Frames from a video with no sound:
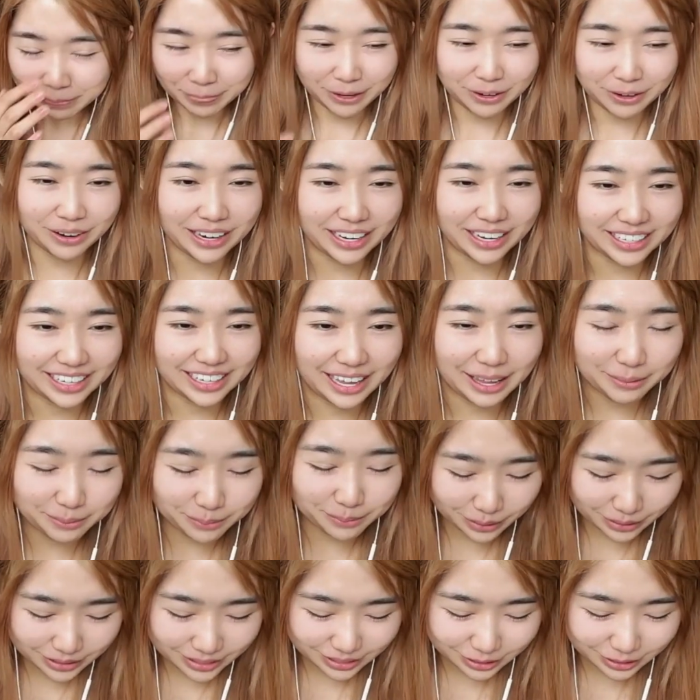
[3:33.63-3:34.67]
All right, I'm
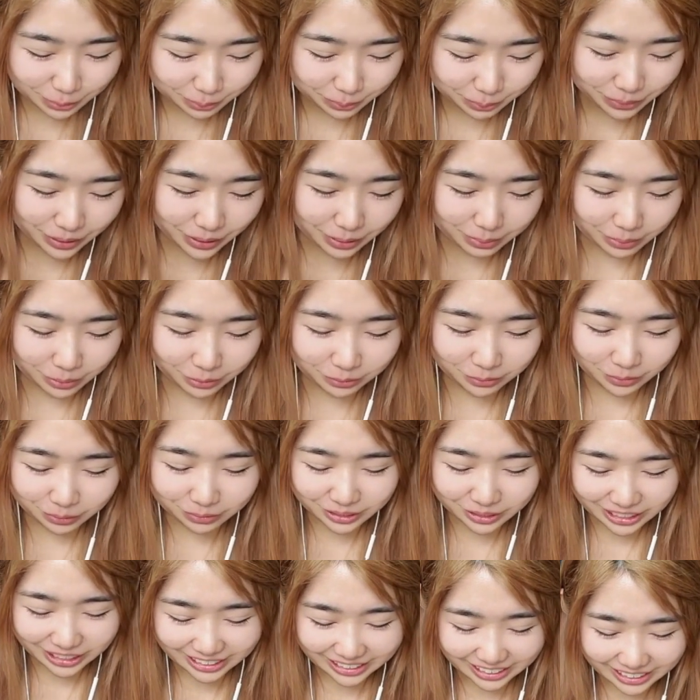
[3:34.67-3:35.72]
gonna start putting on my
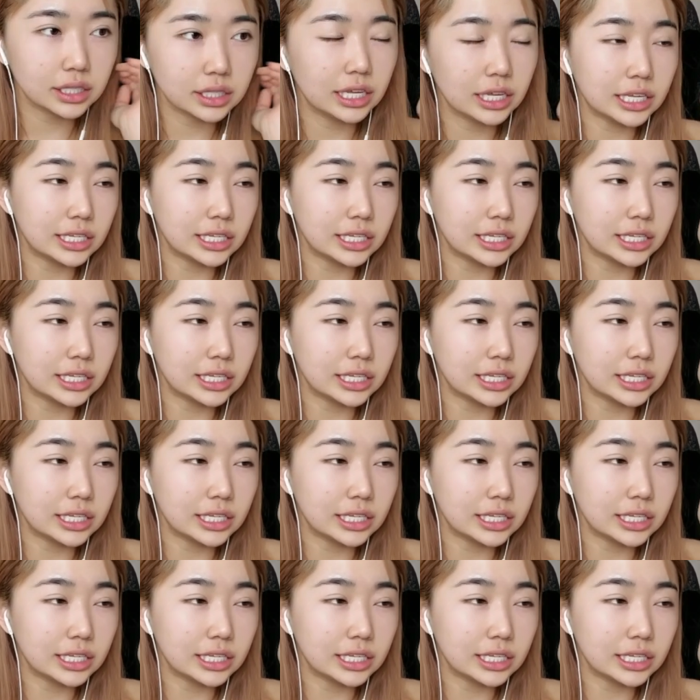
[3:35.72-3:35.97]
foundation.